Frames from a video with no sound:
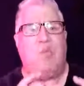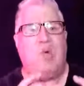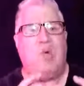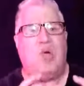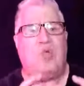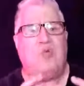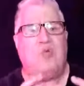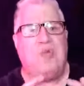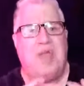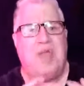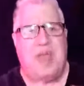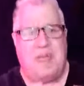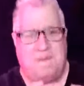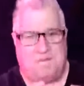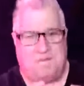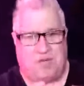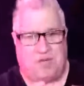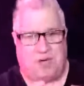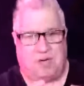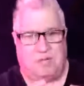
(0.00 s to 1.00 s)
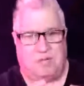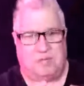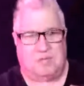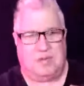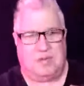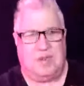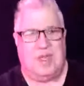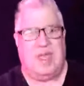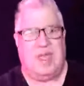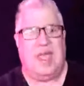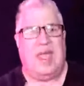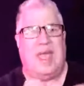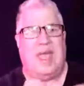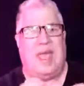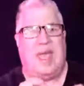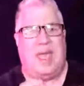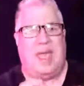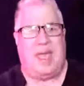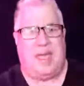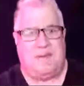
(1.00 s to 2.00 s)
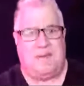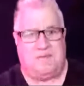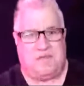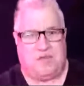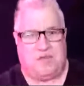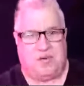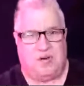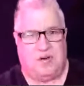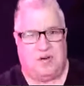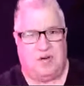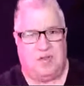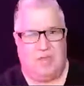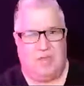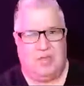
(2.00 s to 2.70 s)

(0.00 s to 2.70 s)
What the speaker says: will never, ever